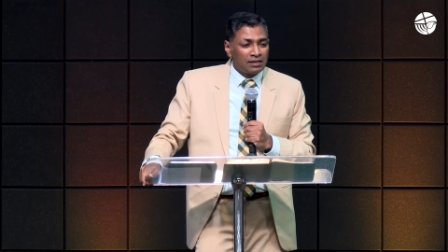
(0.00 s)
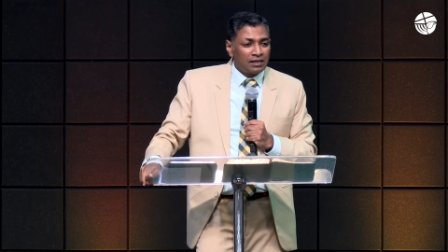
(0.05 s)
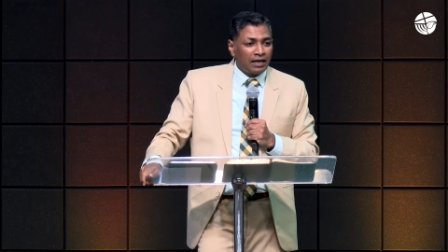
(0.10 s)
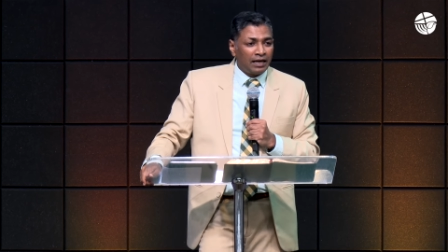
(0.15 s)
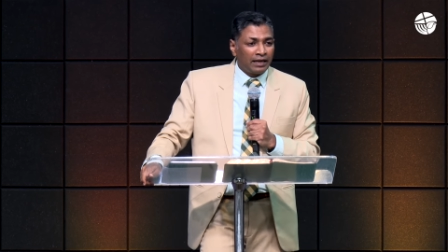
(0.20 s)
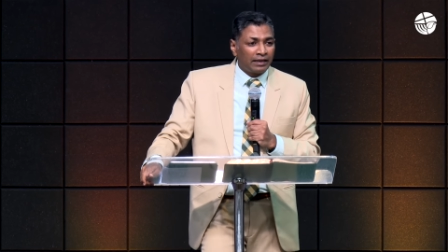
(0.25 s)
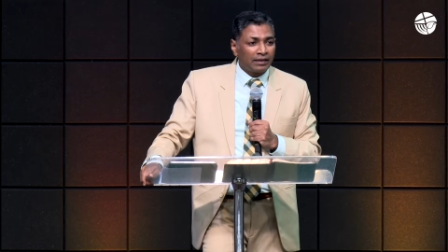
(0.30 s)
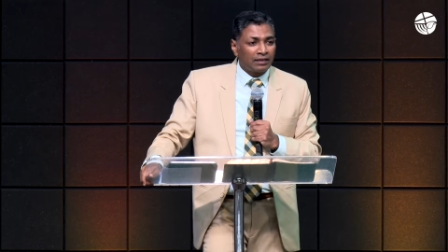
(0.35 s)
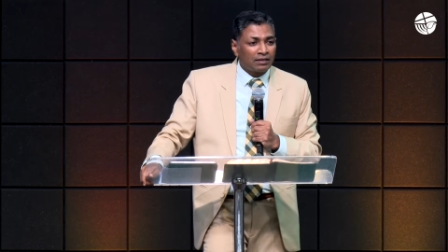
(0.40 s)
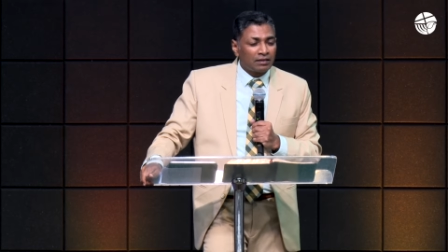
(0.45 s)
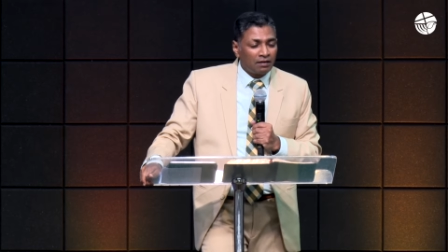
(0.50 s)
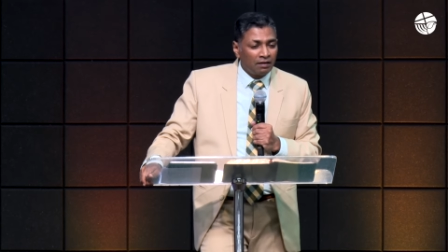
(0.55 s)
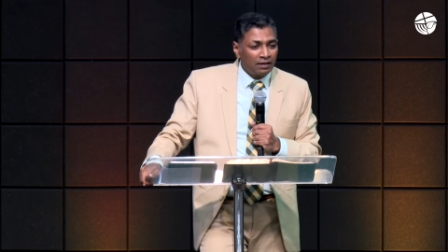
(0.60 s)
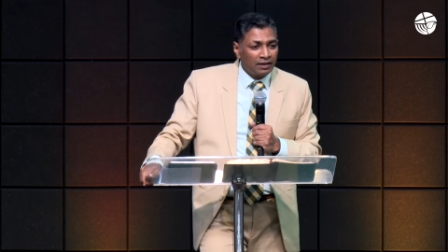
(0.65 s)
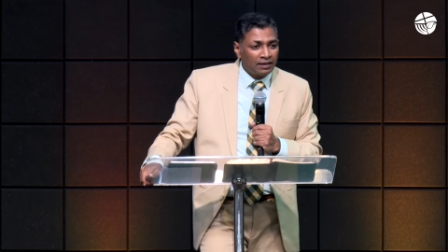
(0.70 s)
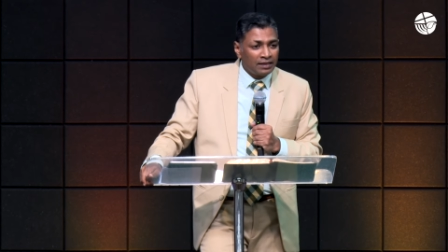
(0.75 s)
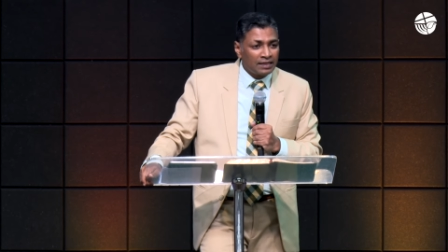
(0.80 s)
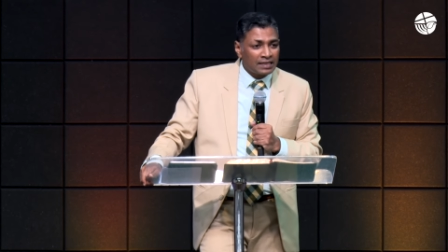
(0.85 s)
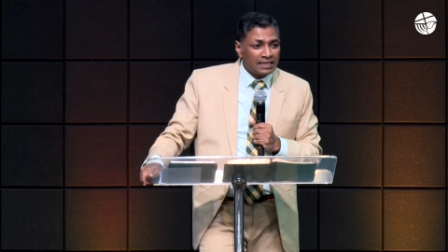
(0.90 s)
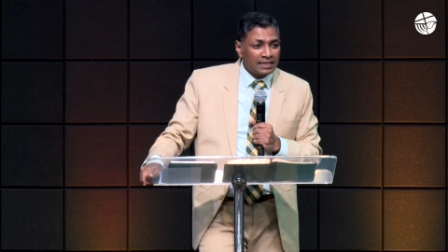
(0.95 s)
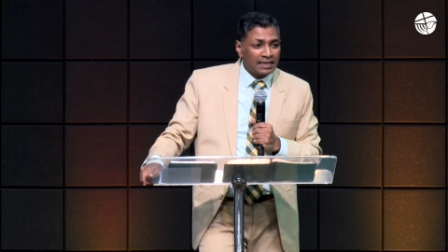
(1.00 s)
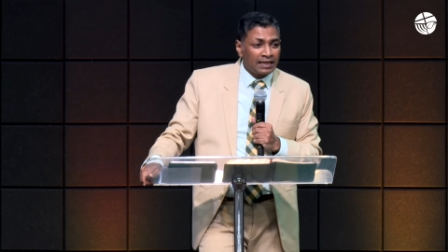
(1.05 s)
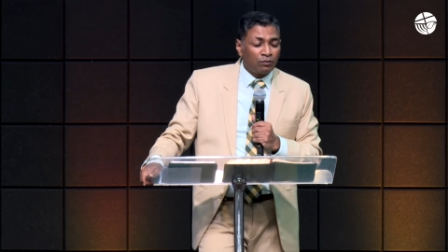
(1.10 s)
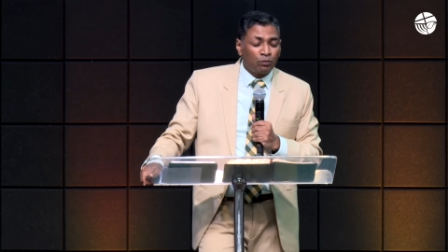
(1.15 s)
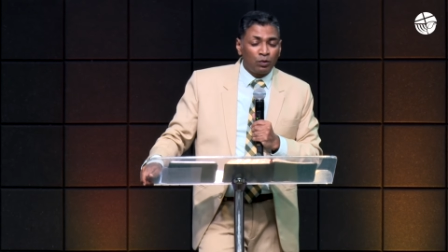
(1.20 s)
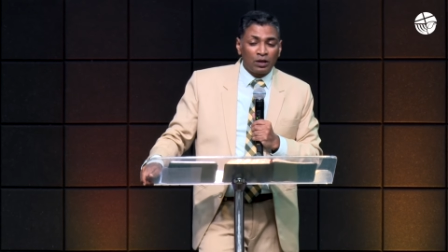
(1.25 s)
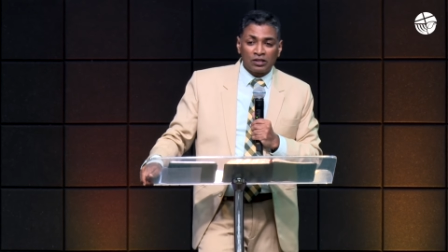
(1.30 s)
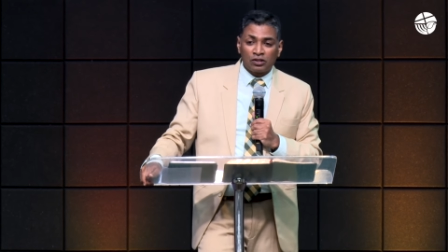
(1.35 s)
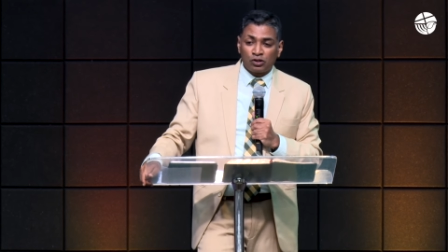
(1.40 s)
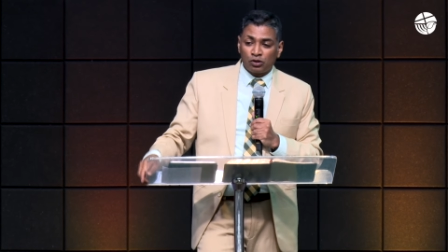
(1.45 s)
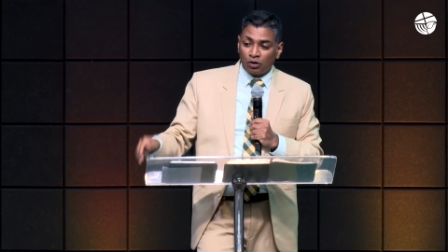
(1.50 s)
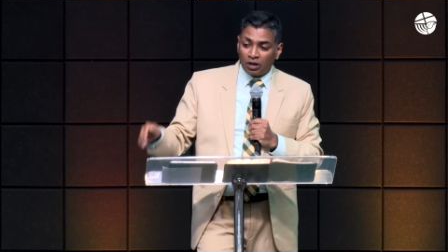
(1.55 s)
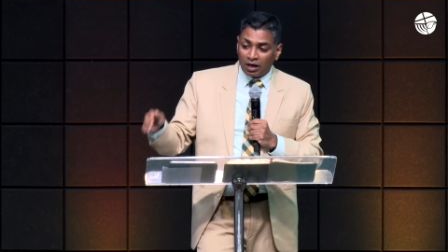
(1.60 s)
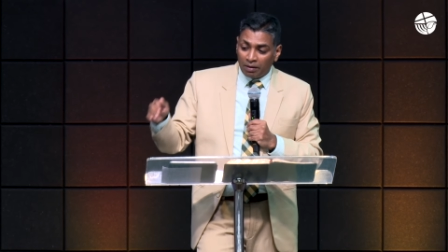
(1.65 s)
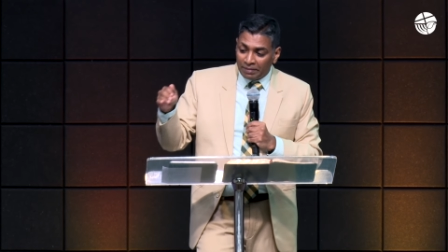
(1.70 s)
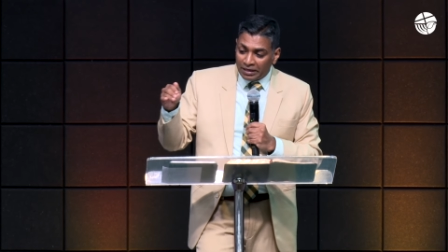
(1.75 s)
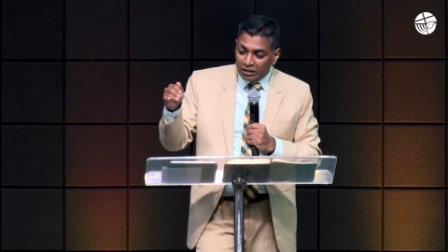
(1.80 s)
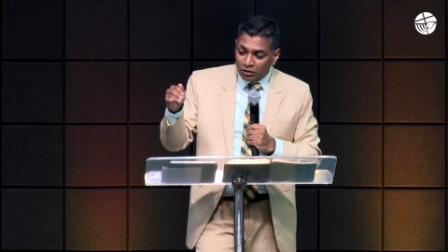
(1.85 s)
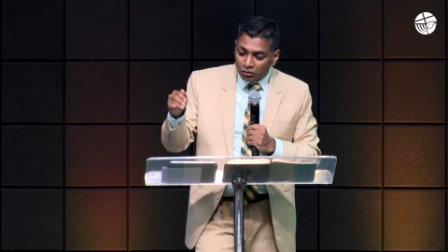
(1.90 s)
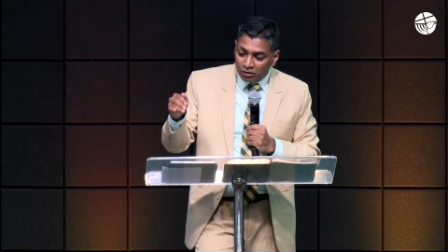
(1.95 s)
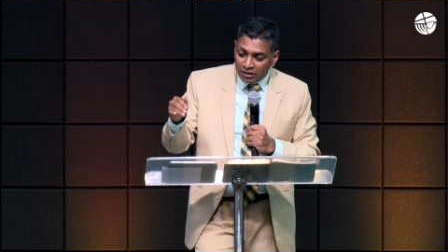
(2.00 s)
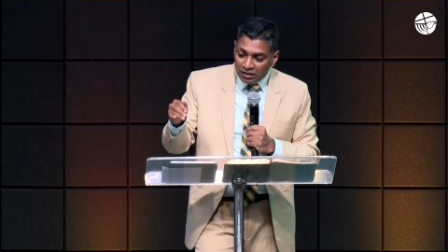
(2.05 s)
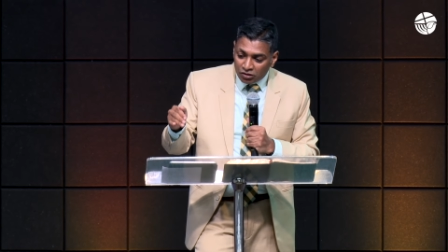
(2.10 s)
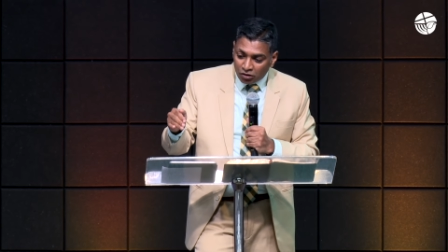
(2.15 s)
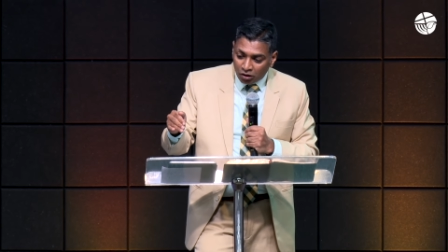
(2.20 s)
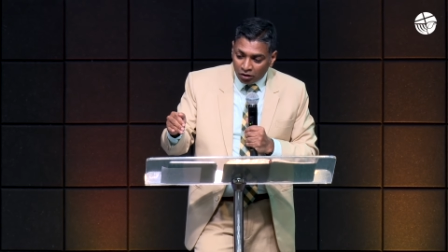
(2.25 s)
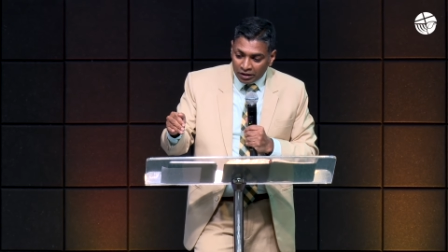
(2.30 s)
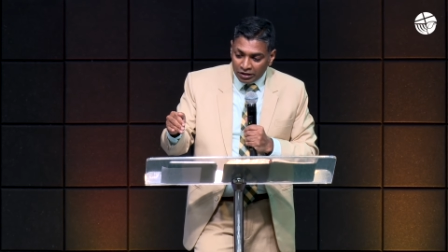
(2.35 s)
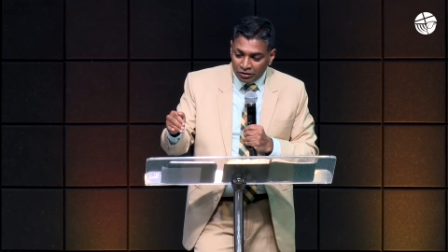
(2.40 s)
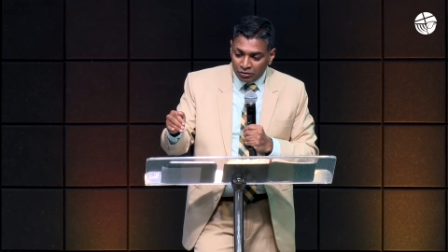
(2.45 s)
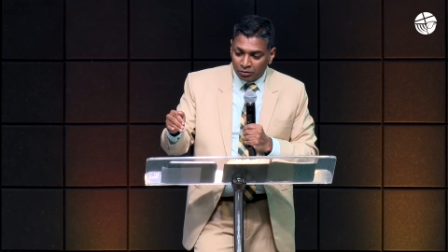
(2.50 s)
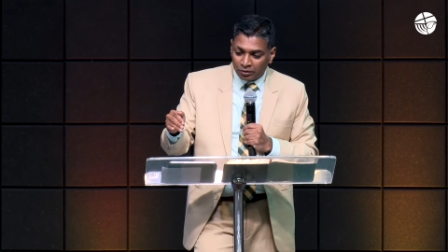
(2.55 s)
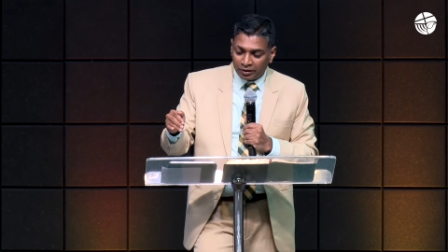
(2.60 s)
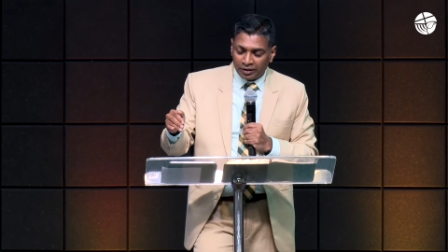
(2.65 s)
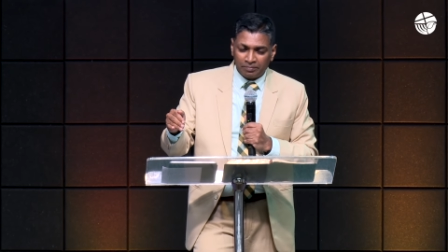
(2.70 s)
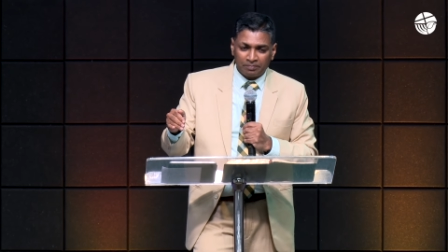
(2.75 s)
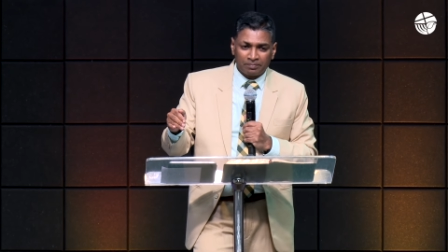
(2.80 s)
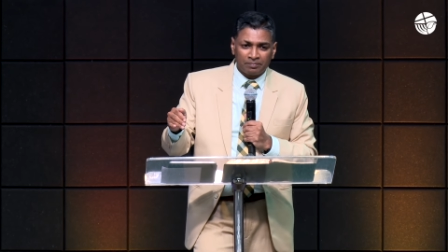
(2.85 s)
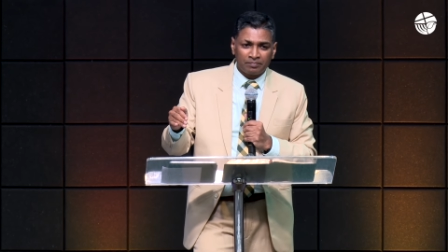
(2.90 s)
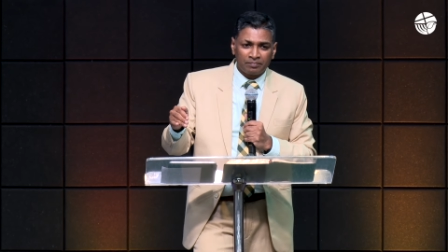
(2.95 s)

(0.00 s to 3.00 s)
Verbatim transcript: I can clearly say, was to come into this auditorium.